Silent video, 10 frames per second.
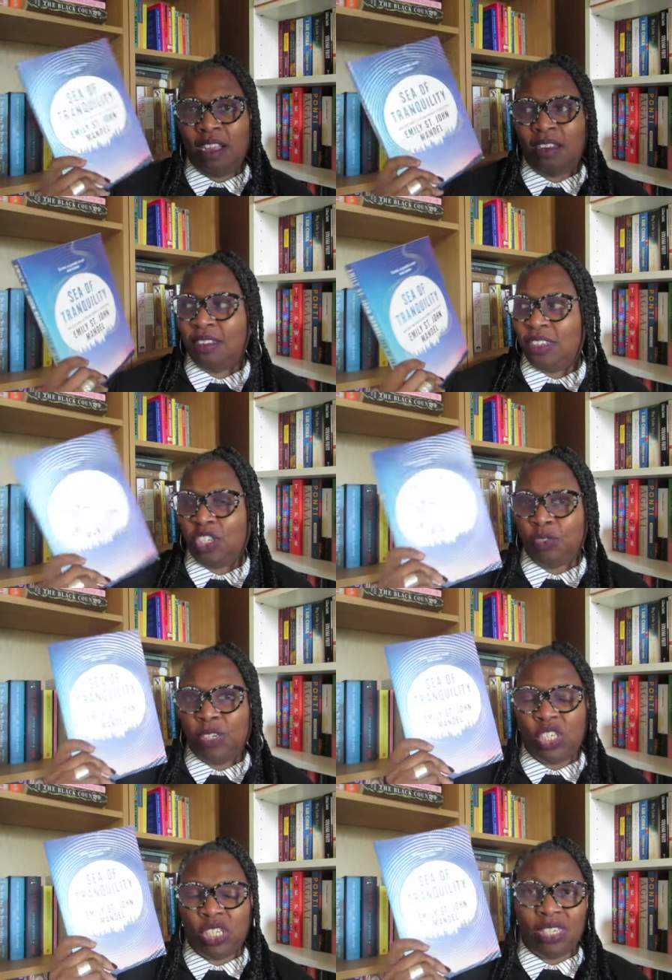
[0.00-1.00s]
kind of
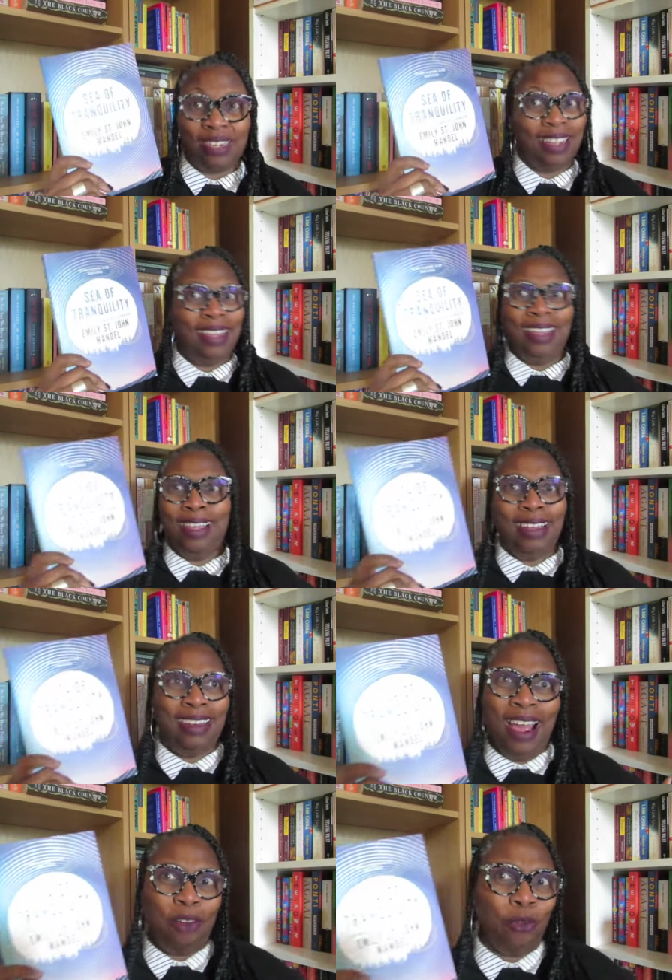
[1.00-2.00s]
situation.
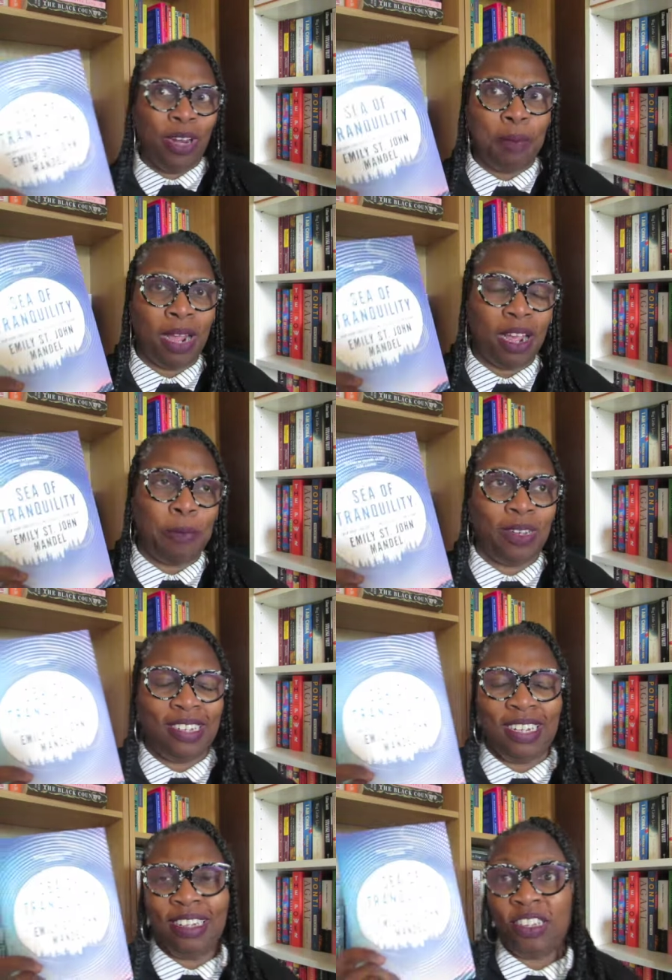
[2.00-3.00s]
Not really my cup of
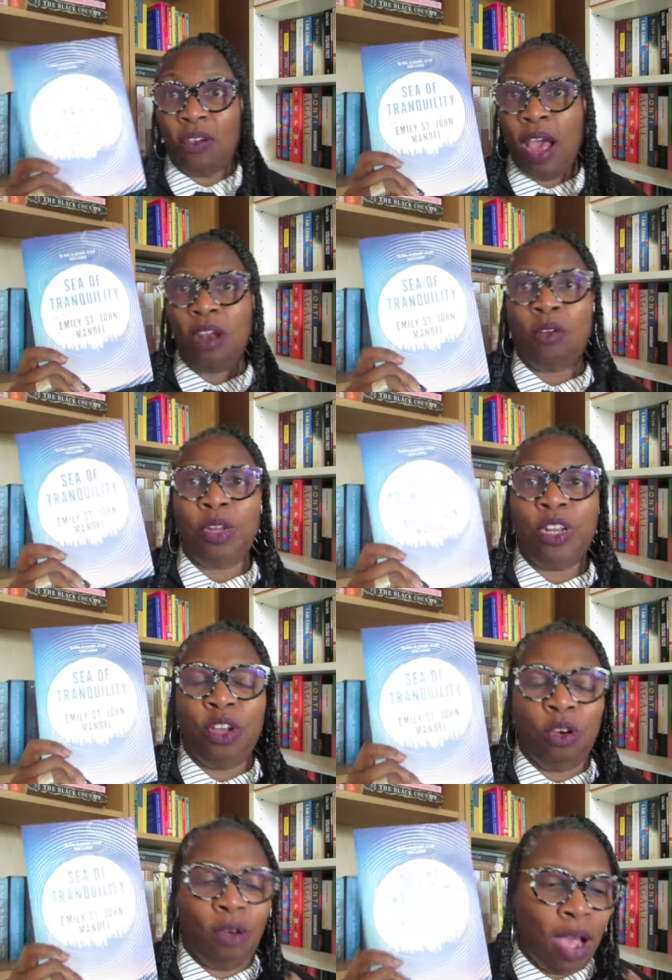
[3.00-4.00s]
tea, so I don't really
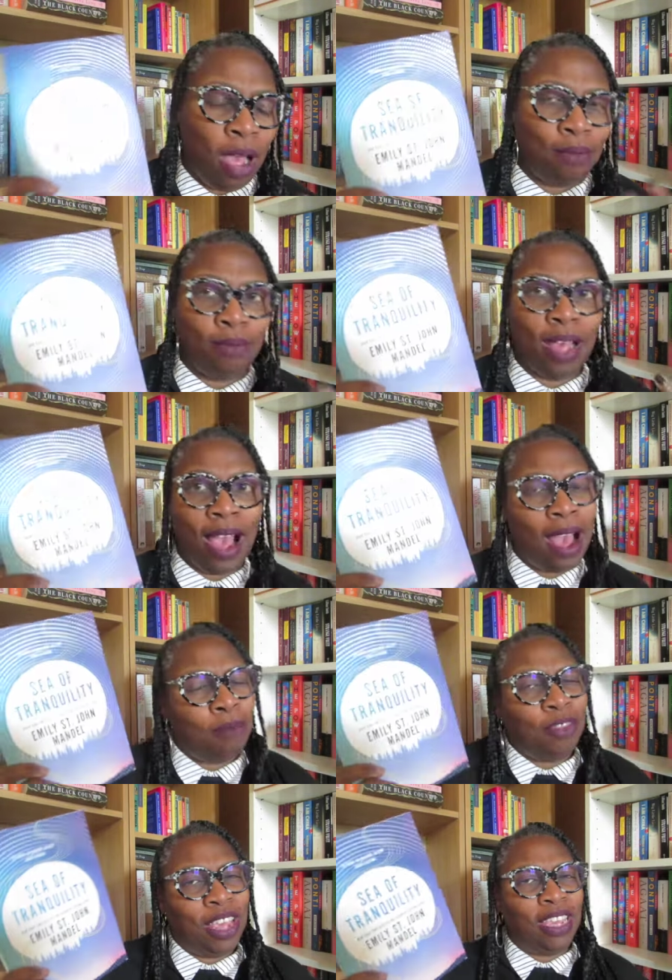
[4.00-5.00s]
know. I
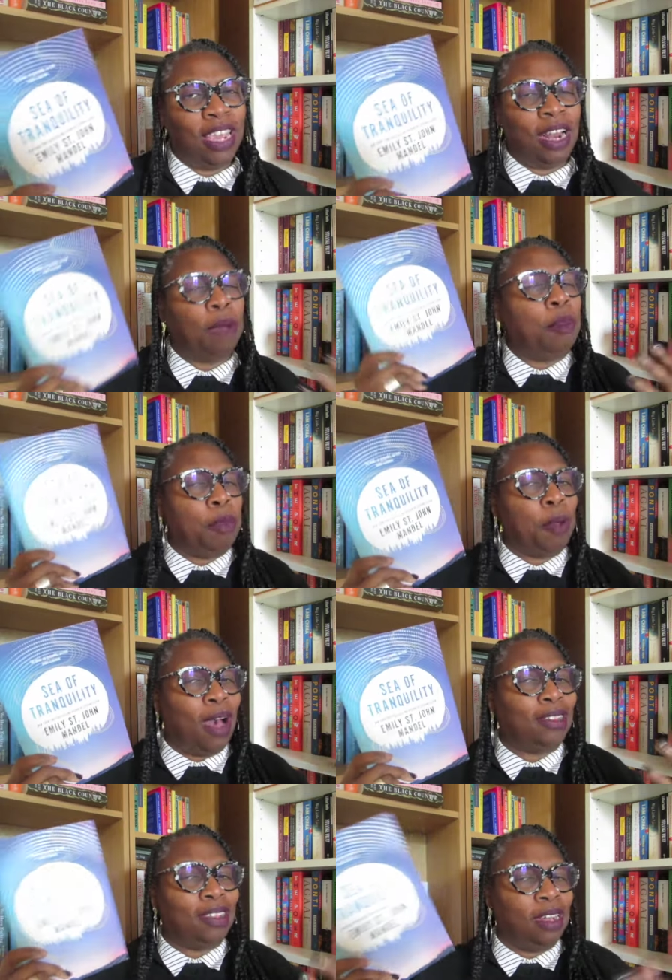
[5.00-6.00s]
I'm thinking I'm gonna be
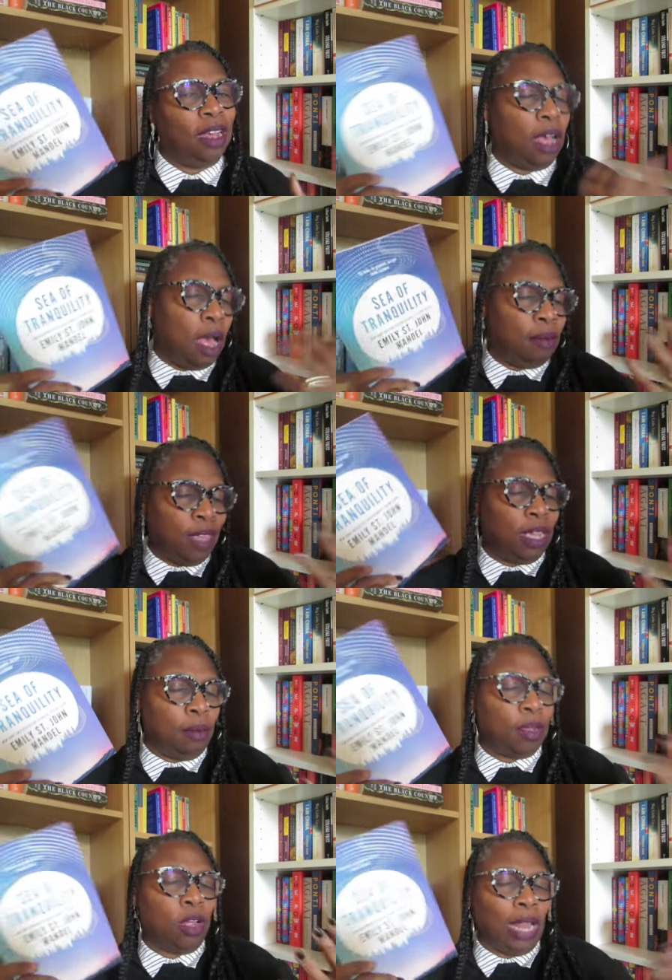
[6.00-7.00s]
positive. I'm thinking
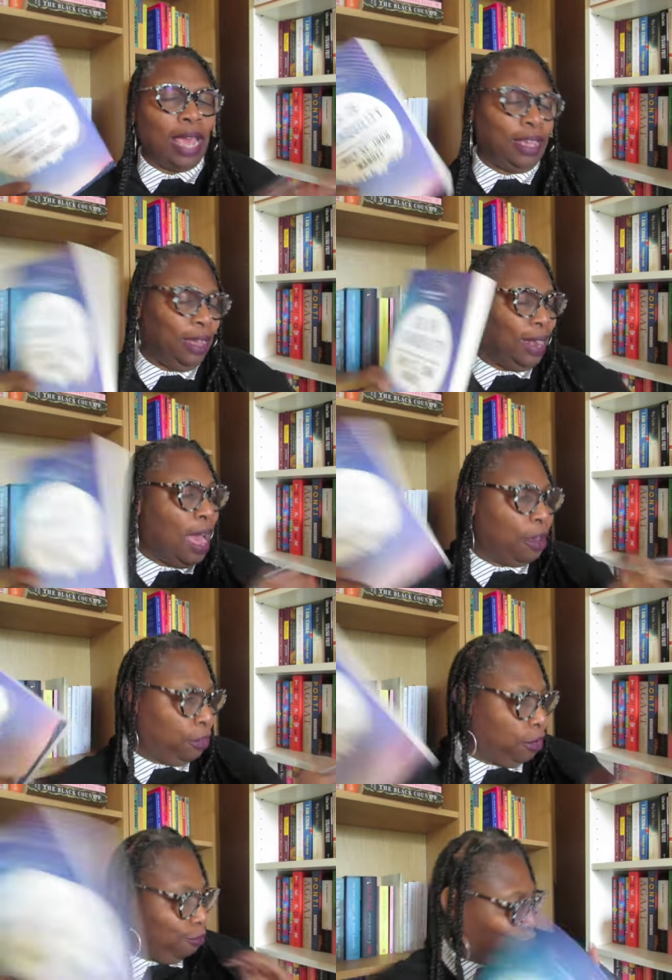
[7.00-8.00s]
I'm gonna like it. I don't know.